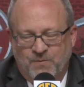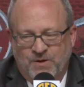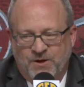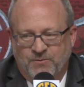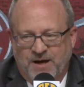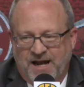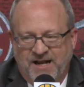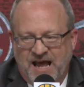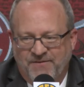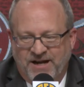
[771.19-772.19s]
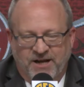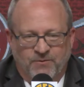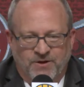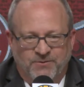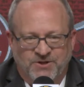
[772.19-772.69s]
there
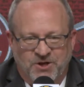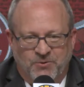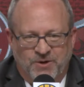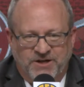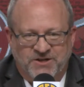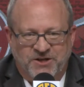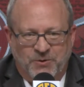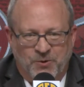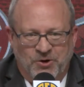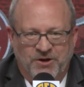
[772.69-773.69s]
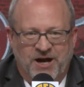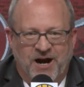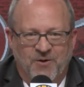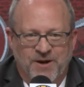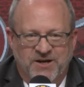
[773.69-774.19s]
was no reason in the world to
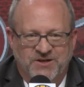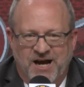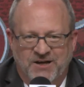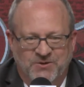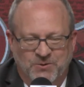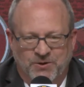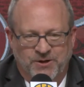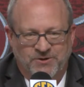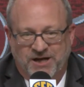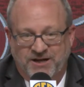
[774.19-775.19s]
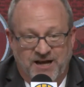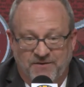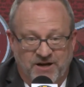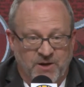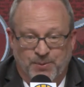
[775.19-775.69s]
hire me as a high school coach. I didn't have
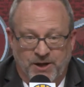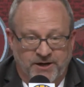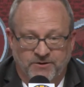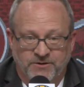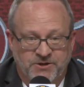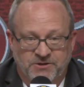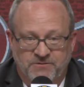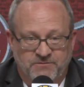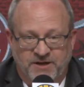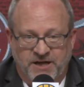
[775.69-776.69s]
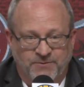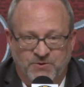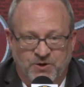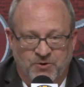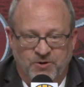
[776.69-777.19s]
any players that he was
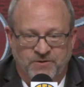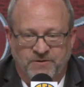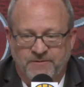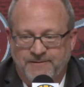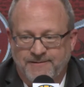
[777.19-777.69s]
recruiting.